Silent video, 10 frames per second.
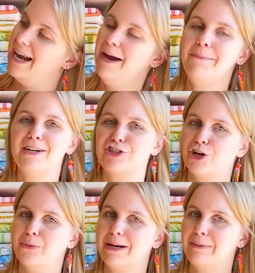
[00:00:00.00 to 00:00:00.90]
I'm not
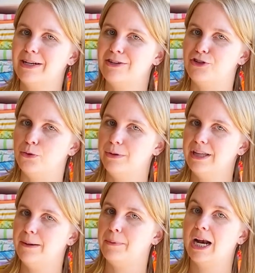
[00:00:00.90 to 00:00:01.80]
sure what I'm going to do with
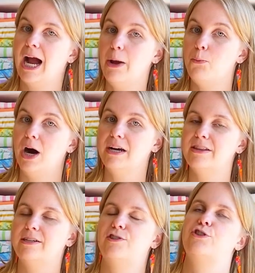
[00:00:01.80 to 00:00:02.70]
it, but I wanted
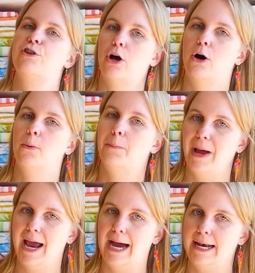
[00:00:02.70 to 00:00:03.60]
this so
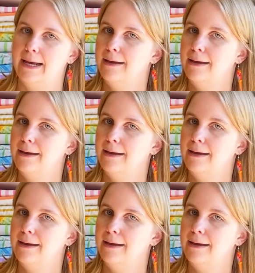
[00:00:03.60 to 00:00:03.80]
bad.